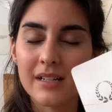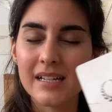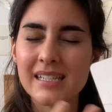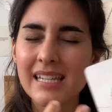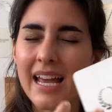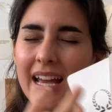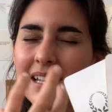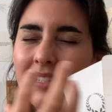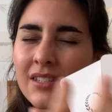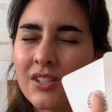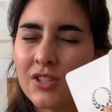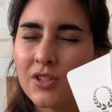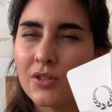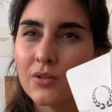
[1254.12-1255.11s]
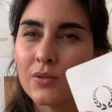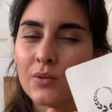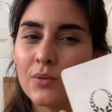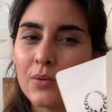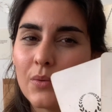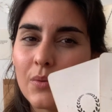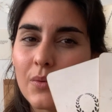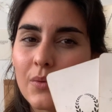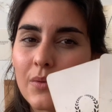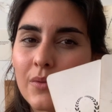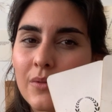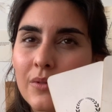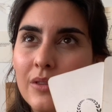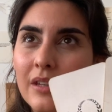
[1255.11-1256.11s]
tends to
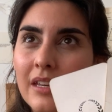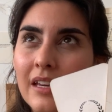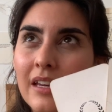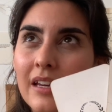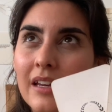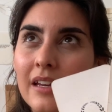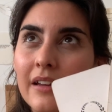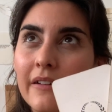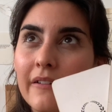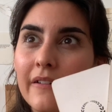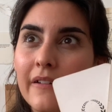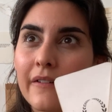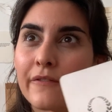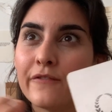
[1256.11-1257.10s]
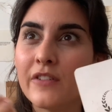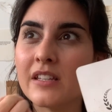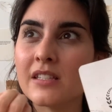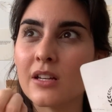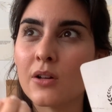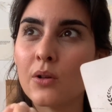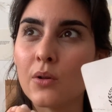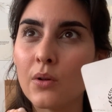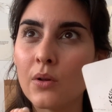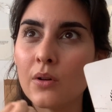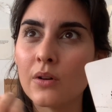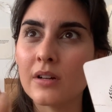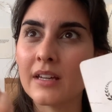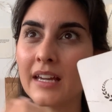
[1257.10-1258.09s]
the
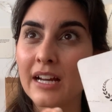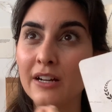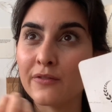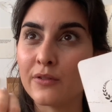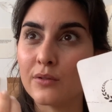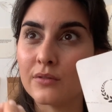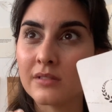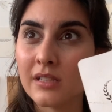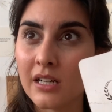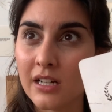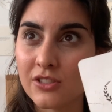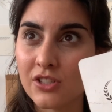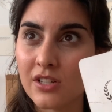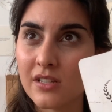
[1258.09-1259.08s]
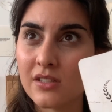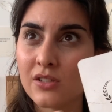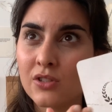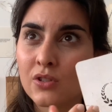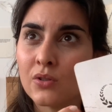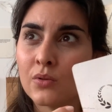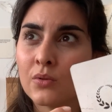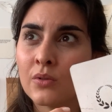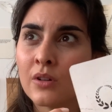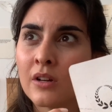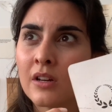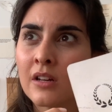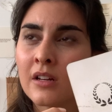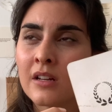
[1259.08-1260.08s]
physical, careful touches, to
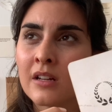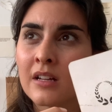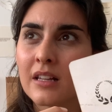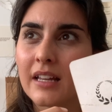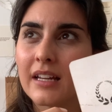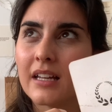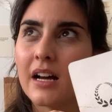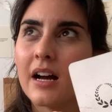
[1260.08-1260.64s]
like,